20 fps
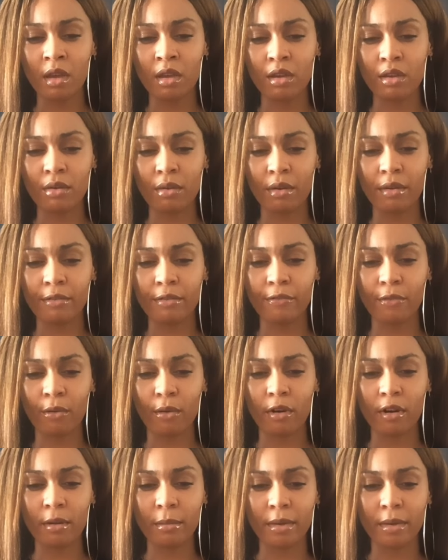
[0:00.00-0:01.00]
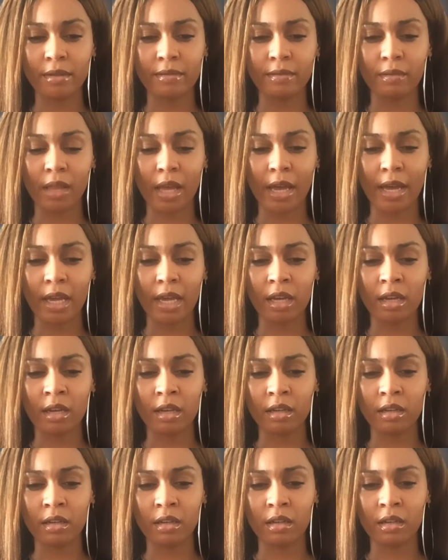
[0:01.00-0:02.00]
your form of like
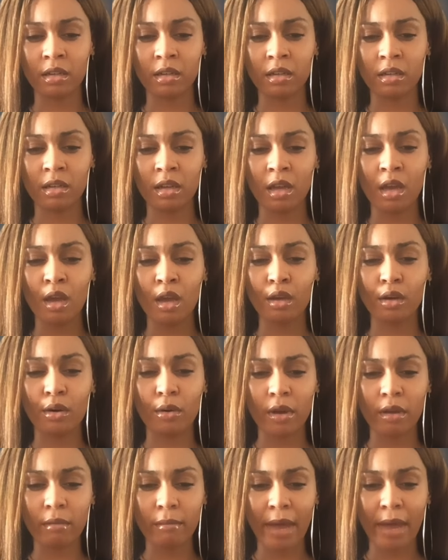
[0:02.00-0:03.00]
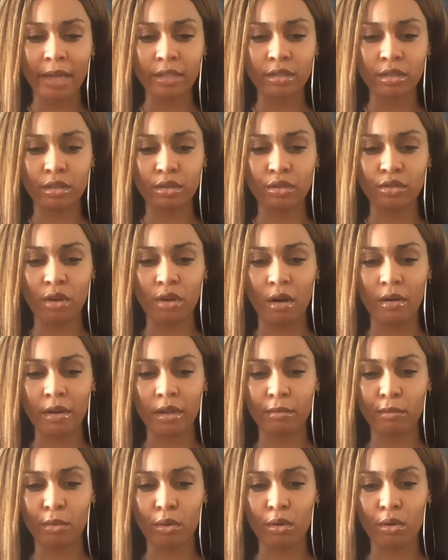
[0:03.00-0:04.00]
going back to the
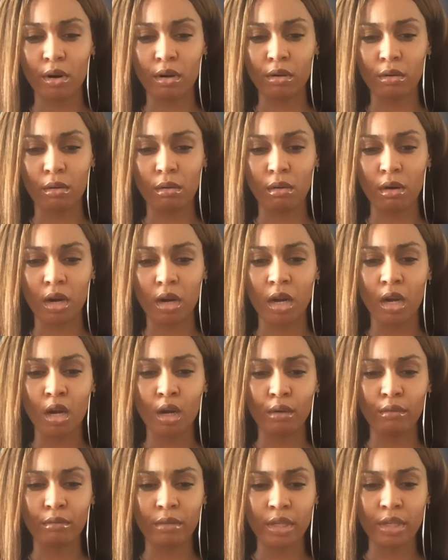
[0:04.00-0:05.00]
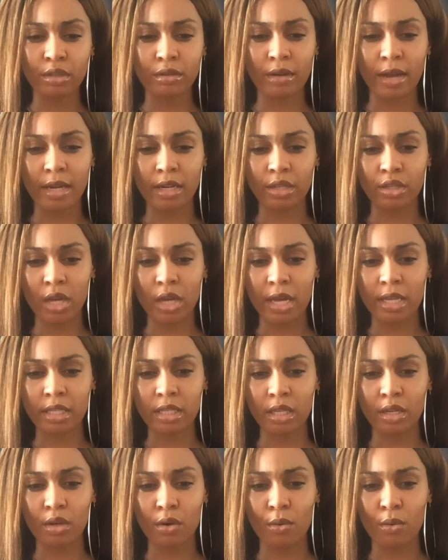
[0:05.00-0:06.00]
drawing board or re
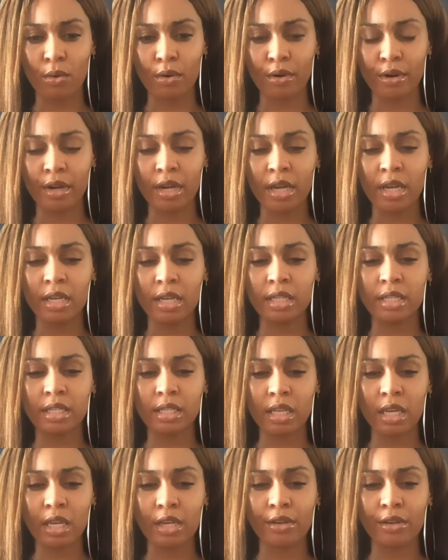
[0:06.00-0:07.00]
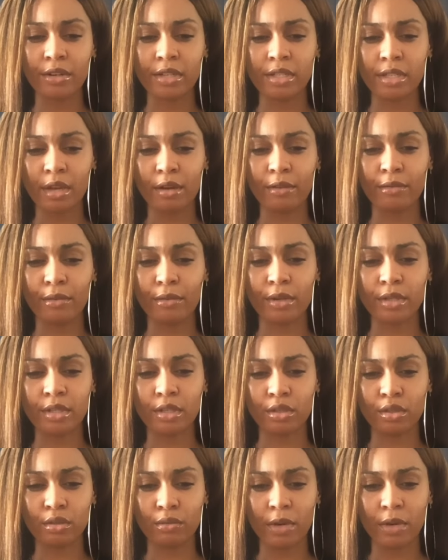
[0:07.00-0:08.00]
strategizing or seeing yourself or a
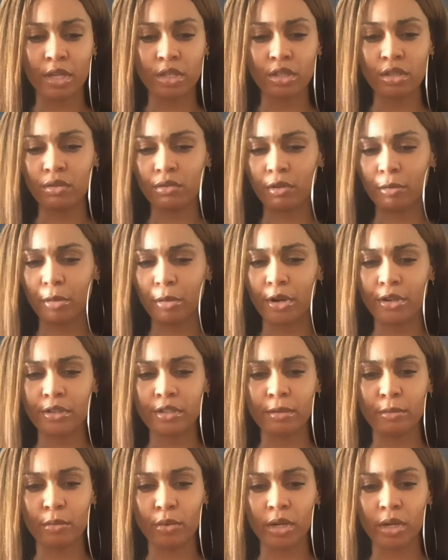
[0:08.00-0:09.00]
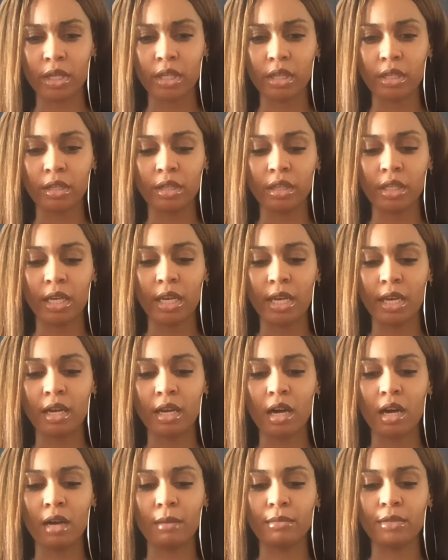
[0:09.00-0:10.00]
situation or person more clearly, it
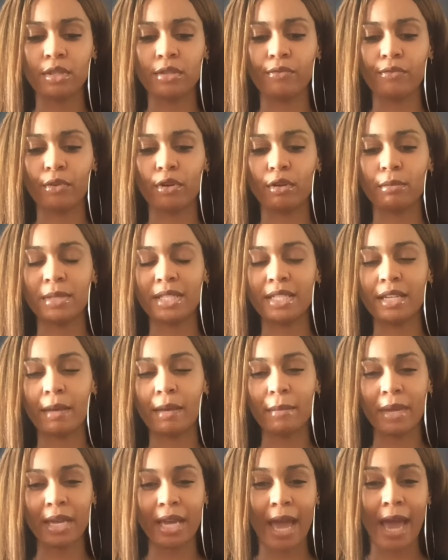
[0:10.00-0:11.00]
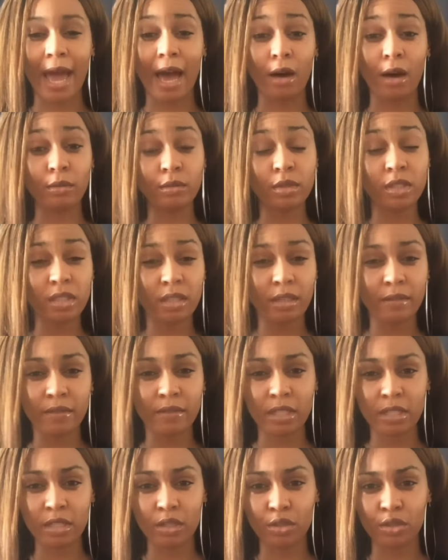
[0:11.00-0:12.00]
comes from stepping out of
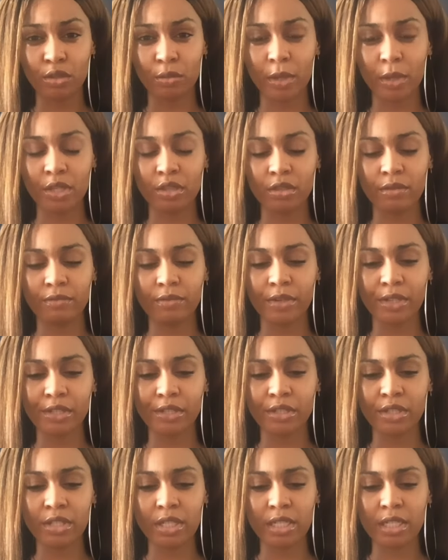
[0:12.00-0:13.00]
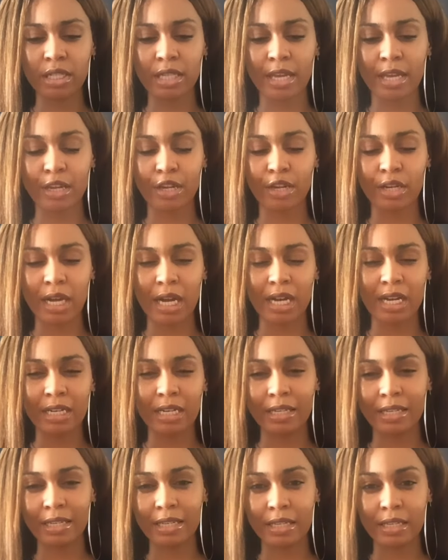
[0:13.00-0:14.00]
the situation first. It's like you're not going
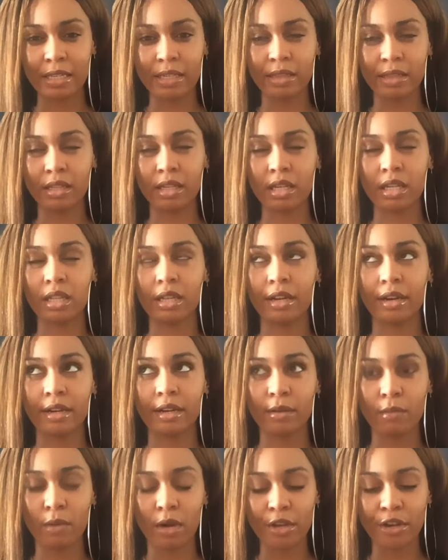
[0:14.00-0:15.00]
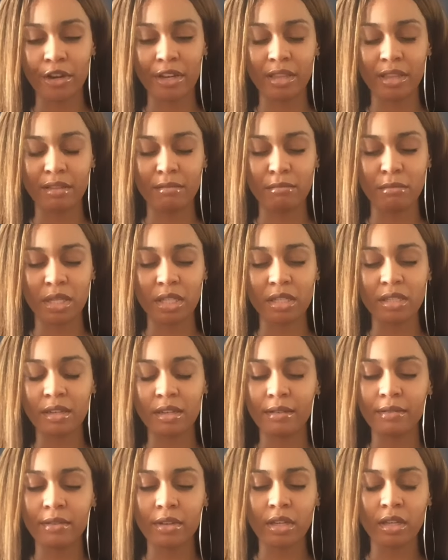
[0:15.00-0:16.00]
to get the clarity while you're in the midst
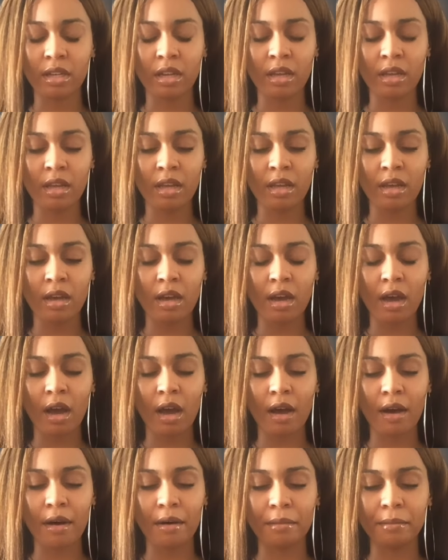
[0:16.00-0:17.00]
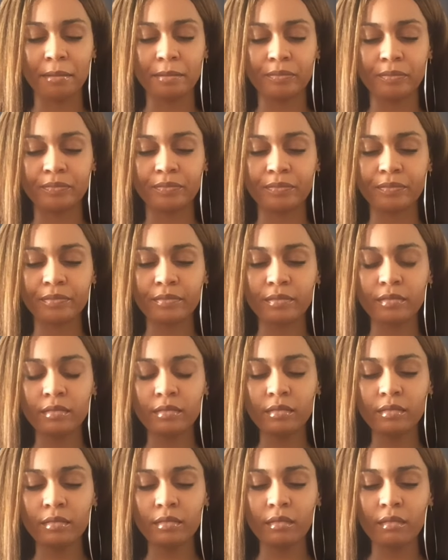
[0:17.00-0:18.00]
of it. Um,
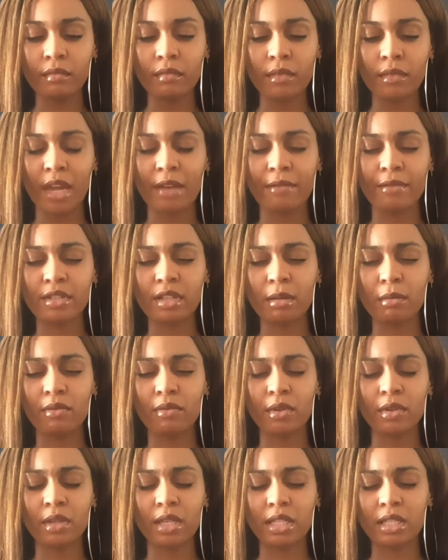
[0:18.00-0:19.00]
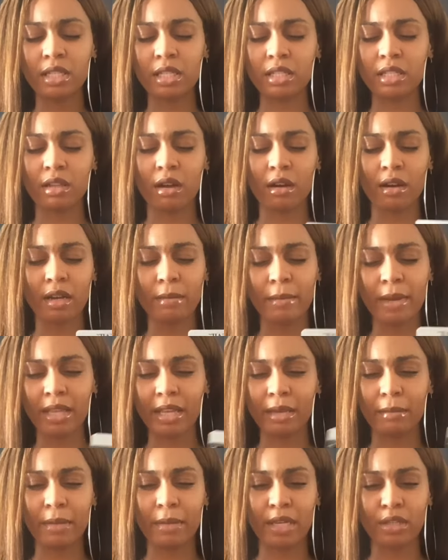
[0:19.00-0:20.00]
and for some of you, this is talking about
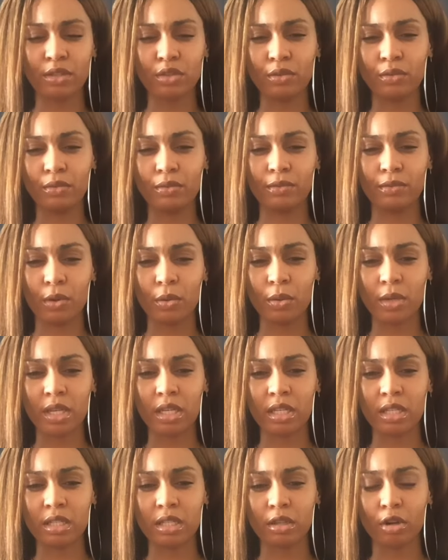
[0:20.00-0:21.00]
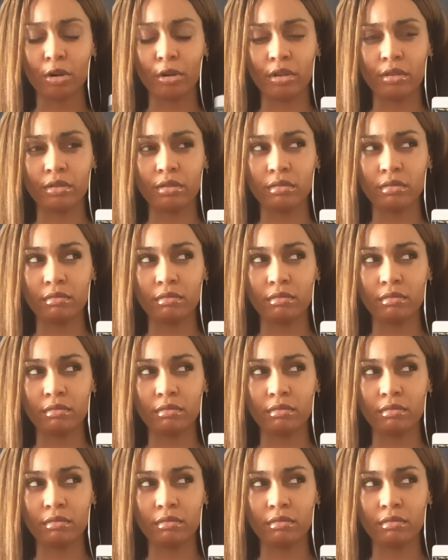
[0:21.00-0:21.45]
like being too focused or